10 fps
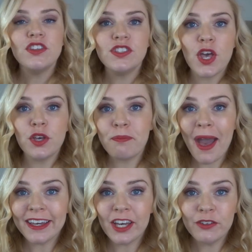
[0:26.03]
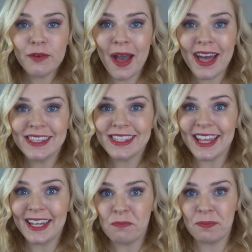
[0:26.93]
So PACO RABANNE's
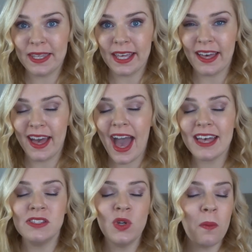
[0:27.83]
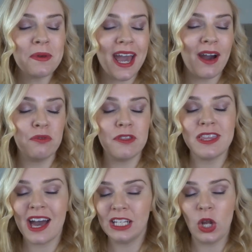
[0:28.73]
OLYMPEA has not been out for
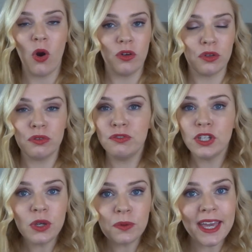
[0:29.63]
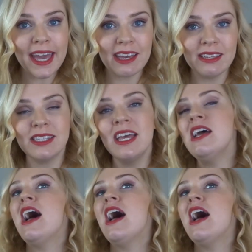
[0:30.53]
that long, a few years,